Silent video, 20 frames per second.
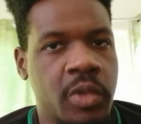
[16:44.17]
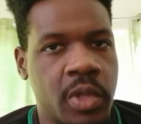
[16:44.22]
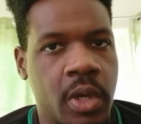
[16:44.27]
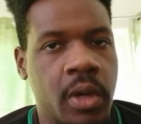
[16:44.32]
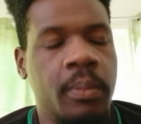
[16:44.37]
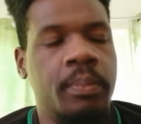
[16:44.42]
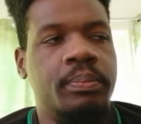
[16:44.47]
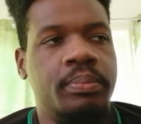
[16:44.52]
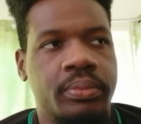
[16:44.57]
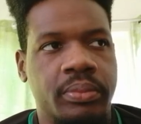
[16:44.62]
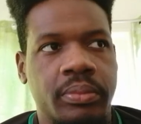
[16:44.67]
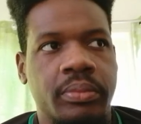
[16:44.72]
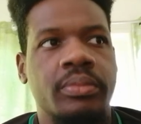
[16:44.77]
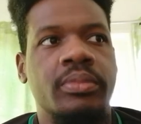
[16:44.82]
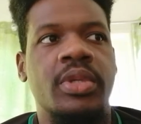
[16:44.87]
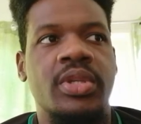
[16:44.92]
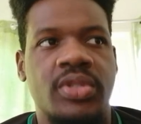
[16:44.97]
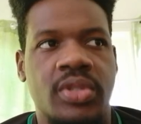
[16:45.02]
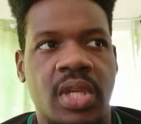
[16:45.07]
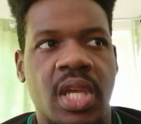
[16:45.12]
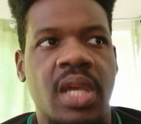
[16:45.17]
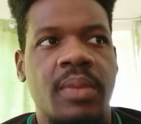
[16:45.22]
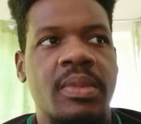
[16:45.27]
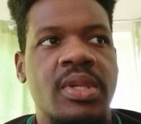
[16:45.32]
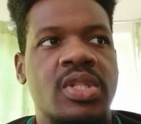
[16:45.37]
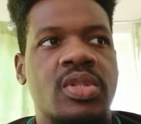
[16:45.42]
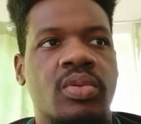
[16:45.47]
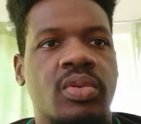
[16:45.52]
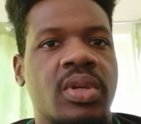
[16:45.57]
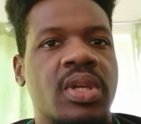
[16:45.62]
Yep, this
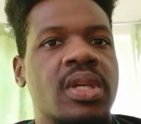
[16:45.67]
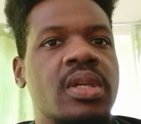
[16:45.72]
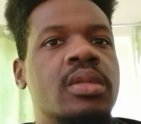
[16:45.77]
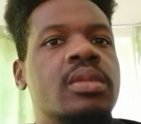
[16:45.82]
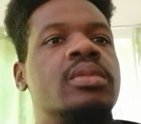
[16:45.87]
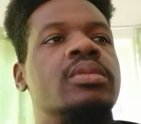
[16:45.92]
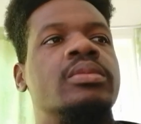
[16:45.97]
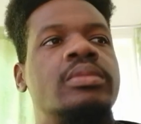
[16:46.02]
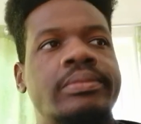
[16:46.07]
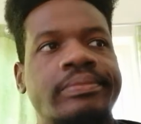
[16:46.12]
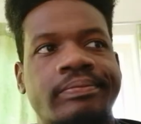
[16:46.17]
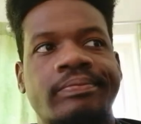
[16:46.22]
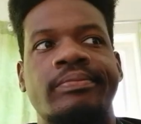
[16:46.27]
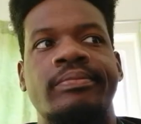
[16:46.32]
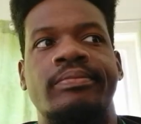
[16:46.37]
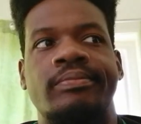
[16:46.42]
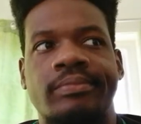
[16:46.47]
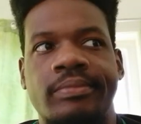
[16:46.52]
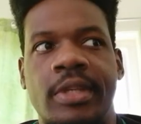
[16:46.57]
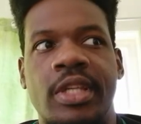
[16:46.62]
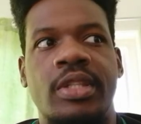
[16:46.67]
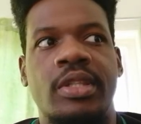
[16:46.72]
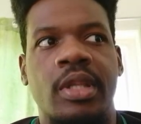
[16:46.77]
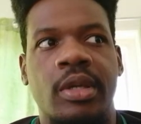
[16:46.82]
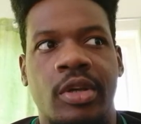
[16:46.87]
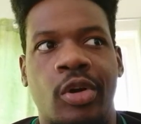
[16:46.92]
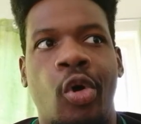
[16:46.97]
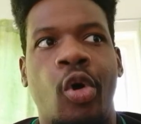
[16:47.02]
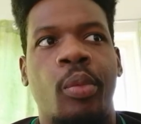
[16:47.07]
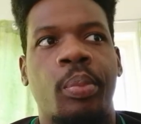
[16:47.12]
game is looking the
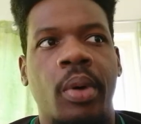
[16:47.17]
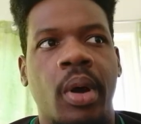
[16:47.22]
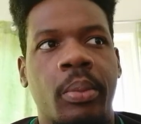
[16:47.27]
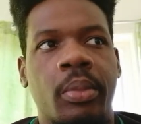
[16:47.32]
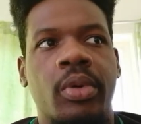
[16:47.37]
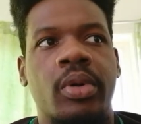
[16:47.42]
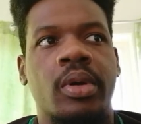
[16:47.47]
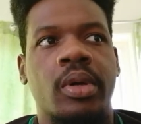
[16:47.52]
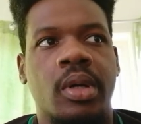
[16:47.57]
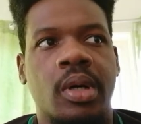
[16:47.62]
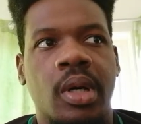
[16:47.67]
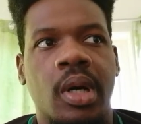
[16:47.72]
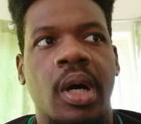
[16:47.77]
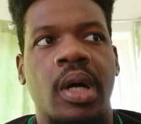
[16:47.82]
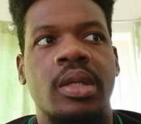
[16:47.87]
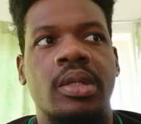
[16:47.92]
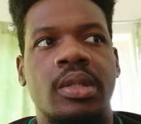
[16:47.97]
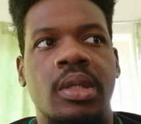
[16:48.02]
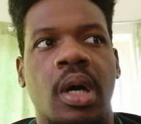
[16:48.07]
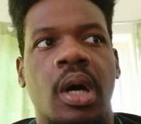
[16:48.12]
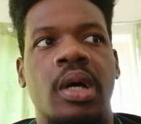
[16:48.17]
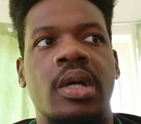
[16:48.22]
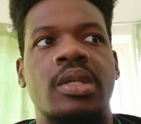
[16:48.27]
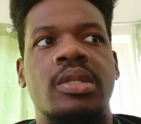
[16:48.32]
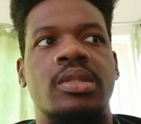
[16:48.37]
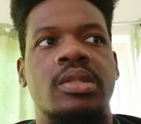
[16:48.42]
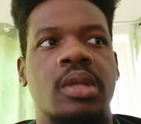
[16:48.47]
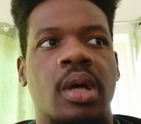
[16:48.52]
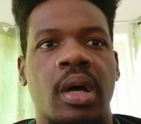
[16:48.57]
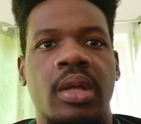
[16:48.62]
the Copa America and
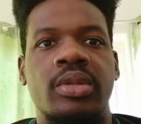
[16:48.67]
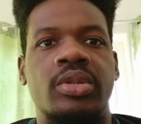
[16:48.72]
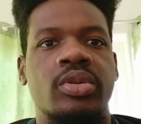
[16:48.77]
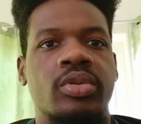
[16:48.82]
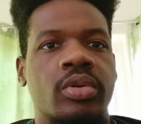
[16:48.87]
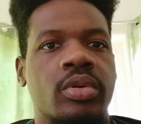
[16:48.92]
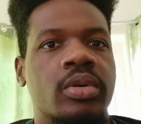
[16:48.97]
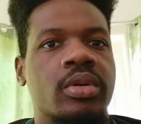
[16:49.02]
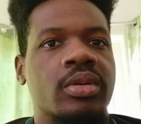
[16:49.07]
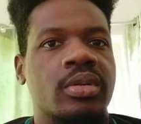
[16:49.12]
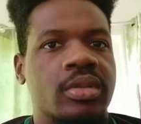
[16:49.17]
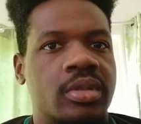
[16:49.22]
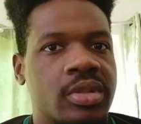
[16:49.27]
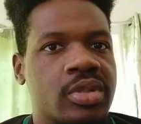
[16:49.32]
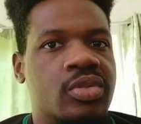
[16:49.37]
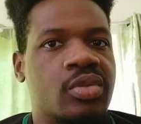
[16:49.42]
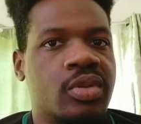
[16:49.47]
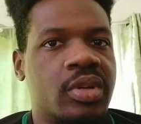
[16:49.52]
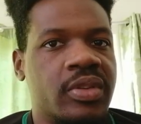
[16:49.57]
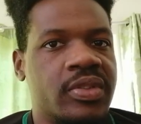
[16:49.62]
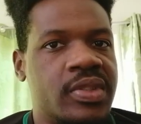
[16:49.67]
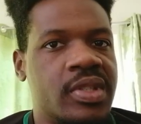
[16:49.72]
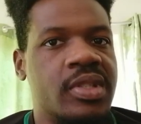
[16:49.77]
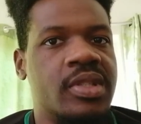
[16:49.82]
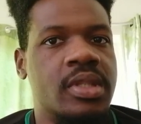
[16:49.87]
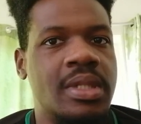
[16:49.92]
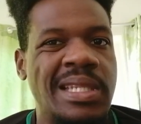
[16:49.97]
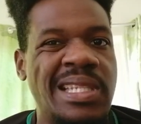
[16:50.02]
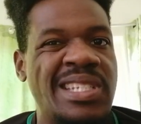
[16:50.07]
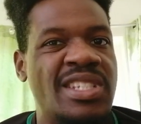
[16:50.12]
as and Euro round of
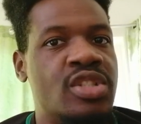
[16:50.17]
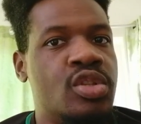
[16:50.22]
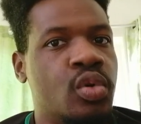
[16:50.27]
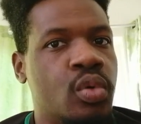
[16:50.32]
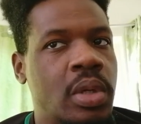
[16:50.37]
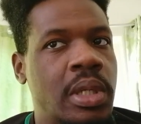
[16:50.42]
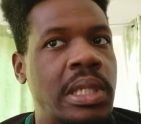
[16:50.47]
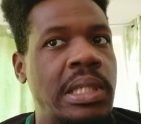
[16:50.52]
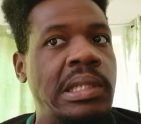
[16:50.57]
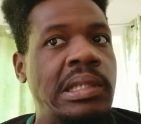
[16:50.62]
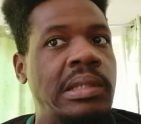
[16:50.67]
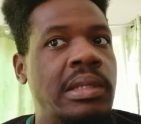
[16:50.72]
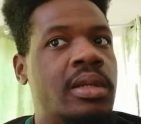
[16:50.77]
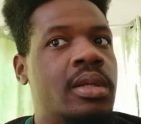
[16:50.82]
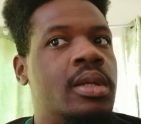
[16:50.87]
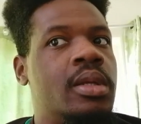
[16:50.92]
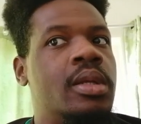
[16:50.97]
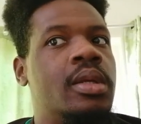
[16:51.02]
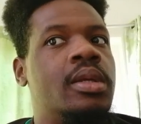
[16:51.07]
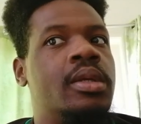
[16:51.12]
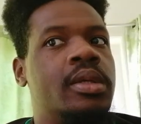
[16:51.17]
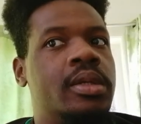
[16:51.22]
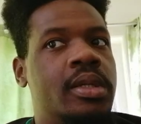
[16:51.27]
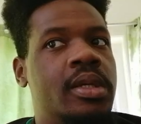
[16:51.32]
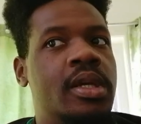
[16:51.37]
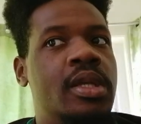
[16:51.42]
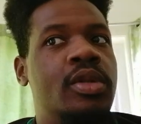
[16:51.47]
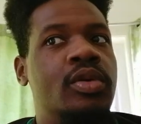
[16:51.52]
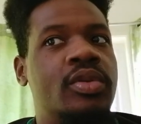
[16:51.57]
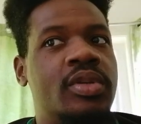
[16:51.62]
sixteen is looking,
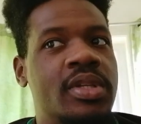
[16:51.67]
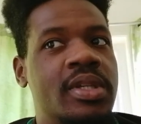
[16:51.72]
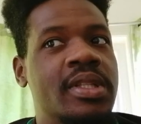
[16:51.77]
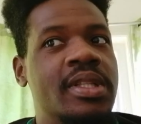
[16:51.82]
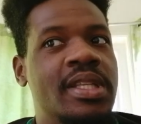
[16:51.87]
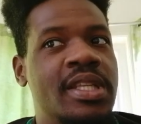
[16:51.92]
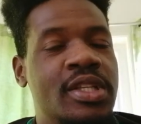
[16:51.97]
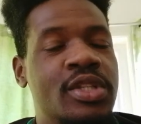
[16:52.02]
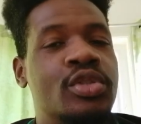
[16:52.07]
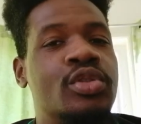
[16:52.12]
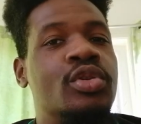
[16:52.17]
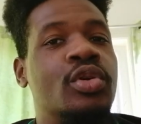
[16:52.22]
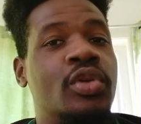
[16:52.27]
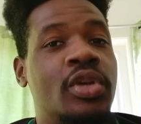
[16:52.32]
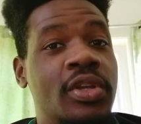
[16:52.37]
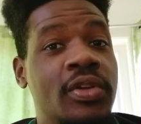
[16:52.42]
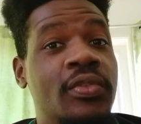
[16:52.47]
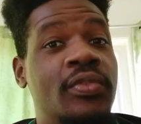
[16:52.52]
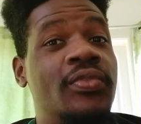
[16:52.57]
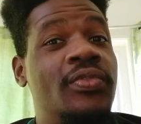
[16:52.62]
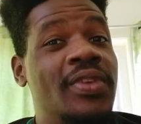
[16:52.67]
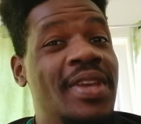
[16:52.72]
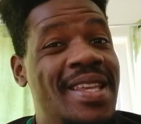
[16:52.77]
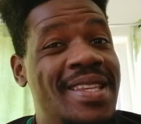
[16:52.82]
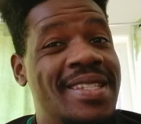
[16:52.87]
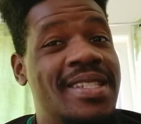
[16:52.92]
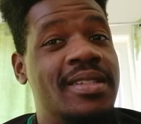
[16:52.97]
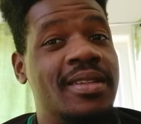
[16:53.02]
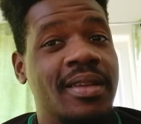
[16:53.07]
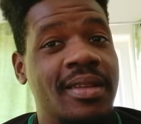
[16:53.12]
it looking is looking
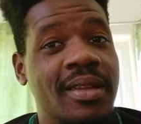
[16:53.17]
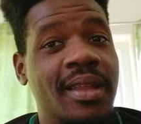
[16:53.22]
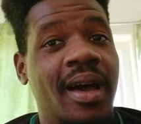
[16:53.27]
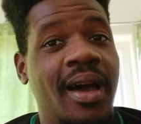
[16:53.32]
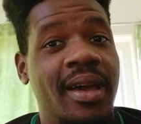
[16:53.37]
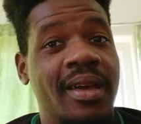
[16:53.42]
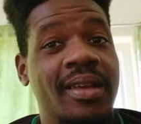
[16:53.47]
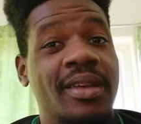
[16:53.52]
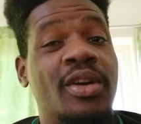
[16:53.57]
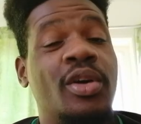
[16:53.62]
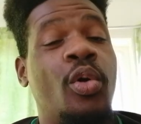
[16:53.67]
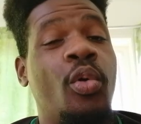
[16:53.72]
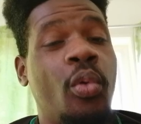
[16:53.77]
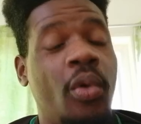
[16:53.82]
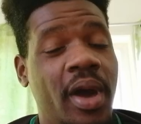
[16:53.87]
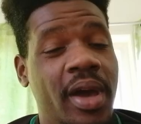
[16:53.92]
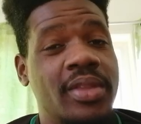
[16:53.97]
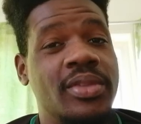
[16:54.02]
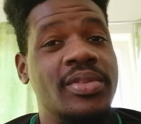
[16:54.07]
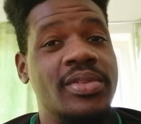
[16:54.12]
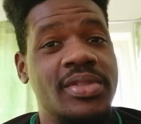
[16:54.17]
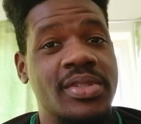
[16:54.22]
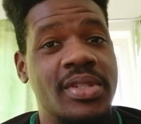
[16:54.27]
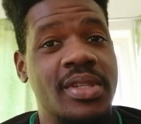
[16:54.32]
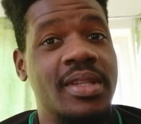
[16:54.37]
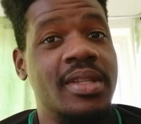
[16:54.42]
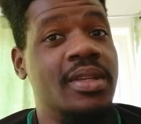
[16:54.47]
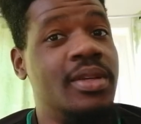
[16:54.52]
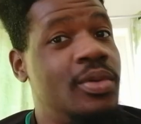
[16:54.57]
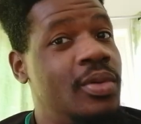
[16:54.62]
feasting on the eye quite to
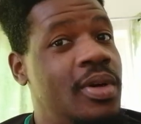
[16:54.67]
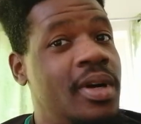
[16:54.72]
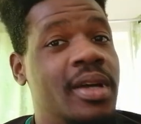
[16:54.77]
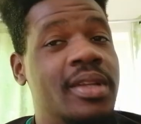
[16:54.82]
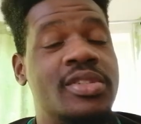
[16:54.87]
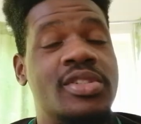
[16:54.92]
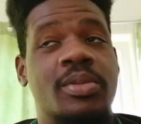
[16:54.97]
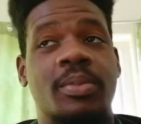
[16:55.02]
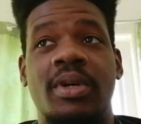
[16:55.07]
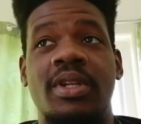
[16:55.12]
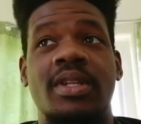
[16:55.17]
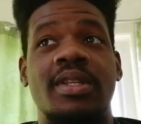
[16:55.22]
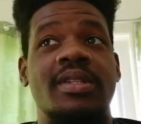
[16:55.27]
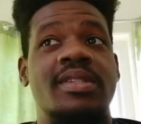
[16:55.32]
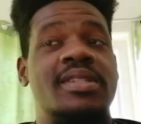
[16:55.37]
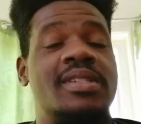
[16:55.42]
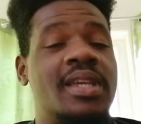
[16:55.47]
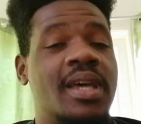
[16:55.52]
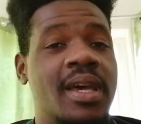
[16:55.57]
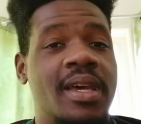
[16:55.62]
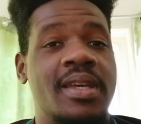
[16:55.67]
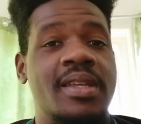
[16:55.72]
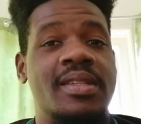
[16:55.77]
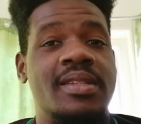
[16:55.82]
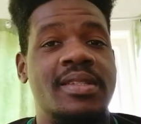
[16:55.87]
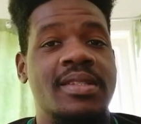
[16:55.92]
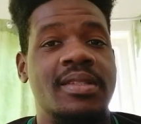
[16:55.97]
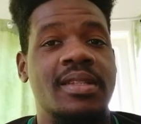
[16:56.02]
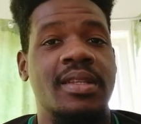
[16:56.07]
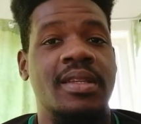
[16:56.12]
see. You look at some of the
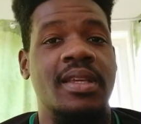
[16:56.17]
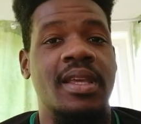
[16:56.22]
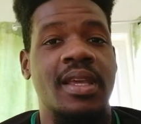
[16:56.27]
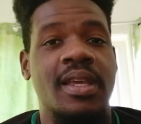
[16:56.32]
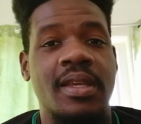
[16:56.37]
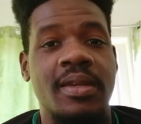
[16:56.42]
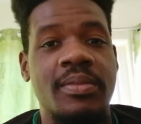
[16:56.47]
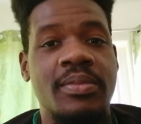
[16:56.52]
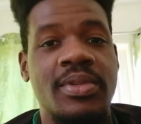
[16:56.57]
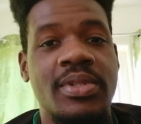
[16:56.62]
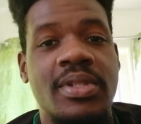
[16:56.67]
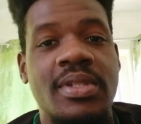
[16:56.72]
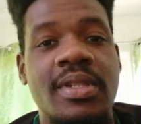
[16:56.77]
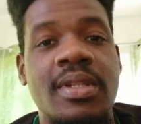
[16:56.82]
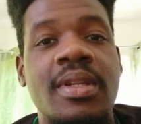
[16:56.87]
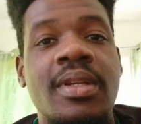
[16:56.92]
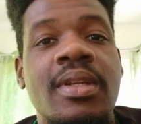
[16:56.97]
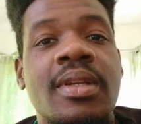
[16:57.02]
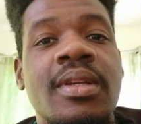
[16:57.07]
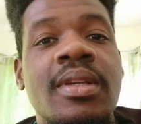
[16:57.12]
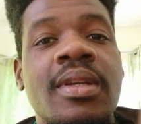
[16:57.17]
sides, the games.